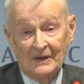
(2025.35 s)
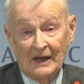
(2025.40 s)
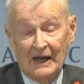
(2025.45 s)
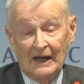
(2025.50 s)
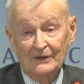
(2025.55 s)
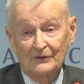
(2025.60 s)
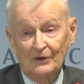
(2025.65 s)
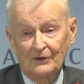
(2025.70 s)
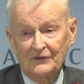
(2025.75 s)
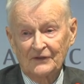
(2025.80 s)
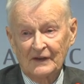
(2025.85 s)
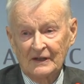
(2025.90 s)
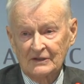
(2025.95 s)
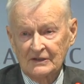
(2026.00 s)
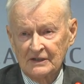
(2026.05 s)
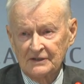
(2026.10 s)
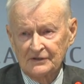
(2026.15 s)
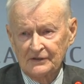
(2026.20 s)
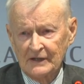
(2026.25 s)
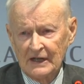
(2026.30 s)
I don't
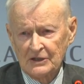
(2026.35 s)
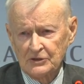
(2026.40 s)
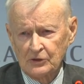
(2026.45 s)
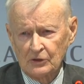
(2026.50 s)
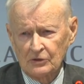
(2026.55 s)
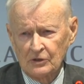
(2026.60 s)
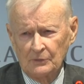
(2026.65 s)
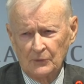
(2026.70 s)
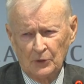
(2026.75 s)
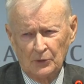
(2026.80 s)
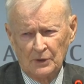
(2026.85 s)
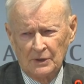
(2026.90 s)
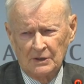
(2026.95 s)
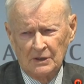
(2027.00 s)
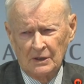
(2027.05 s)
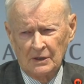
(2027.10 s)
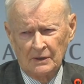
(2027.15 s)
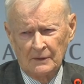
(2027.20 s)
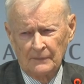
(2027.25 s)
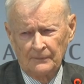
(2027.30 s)
think the international
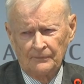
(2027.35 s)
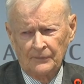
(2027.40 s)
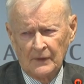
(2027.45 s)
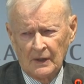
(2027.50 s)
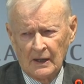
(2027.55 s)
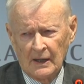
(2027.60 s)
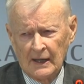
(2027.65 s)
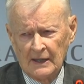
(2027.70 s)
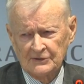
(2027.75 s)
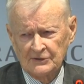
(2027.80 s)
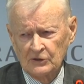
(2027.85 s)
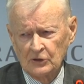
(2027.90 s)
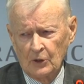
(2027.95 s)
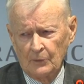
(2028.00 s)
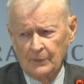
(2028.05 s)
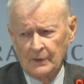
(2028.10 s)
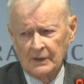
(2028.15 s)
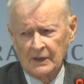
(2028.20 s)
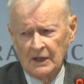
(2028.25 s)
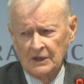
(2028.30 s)
community has an
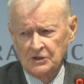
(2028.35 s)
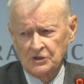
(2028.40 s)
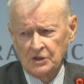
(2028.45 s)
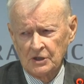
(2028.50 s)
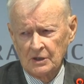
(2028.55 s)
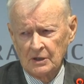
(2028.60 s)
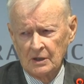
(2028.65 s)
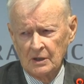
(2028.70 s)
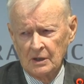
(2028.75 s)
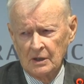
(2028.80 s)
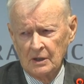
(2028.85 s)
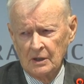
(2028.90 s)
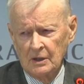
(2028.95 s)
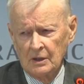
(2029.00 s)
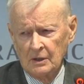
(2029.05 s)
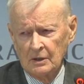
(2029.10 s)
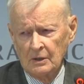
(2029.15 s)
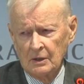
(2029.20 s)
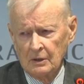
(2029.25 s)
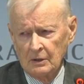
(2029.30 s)
obligation
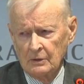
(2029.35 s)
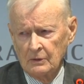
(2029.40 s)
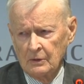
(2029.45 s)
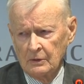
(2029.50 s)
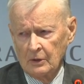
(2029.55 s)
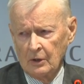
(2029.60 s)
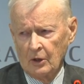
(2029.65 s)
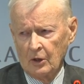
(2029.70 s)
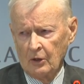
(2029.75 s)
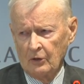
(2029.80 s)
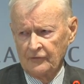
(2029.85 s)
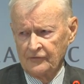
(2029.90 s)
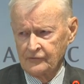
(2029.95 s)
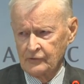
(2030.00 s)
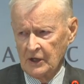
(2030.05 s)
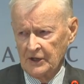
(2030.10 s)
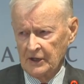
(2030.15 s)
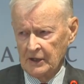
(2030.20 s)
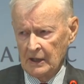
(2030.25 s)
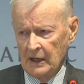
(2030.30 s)
of
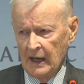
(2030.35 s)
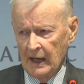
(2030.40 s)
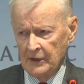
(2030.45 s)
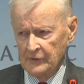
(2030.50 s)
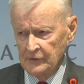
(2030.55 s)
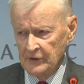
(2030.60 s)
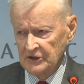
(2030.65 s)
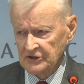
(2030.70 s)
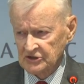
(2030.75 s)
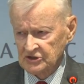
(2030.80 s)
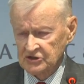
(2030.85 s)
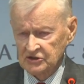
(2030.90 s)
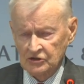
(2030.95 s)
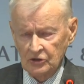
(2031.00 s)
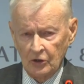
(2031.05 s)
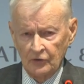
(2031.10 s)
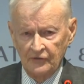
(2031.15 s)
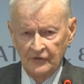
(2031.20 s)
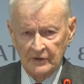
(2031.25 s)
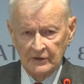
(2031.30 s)
running high risks
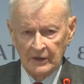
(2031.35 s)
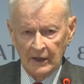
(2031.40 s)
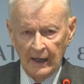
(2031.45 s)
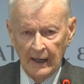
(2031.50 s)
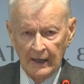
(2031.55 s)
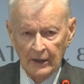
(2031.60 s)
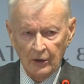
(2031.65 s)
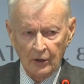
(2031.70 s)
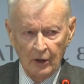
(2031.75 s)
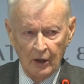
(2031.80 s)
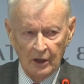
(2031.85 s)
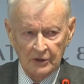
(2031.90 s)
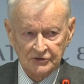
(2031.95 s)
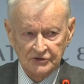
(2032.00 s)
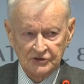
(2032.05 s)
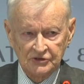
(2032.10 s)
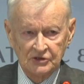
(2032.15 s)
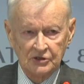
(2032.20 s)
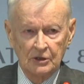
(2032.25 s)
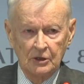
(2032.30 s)
or very high
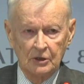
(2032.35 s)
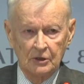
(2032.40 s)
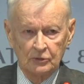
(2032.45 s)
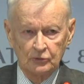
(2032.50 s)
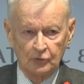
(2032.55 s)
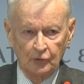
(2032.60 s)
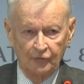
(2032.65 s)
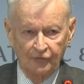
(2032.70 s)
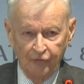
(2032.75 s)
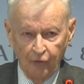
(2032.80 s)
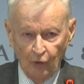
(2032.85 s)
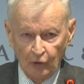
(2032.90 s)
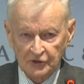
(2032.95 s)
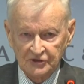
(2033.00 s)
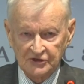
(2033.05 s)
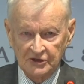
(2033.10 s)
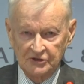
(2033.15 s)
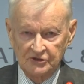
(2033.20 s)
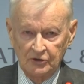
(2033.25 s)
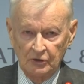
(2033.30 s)
costs to
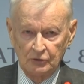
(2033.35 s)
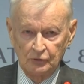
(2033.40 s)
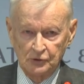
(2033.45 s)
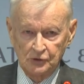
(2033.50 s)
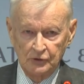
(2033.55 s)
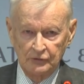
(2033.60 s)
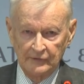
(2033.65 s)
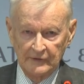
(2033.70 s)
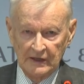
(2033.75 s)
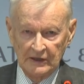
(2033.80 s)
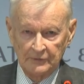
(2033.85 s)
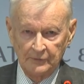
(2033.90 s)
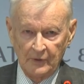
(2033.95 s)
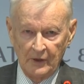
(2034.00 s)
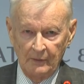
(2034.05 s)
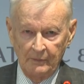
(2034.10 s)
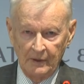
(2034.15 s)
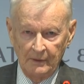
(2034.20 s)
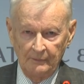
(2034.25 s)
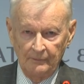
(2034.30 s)
force a solution of that
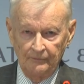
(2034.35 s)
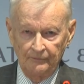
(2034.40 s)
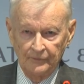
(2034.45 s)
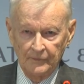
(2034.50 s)
problem.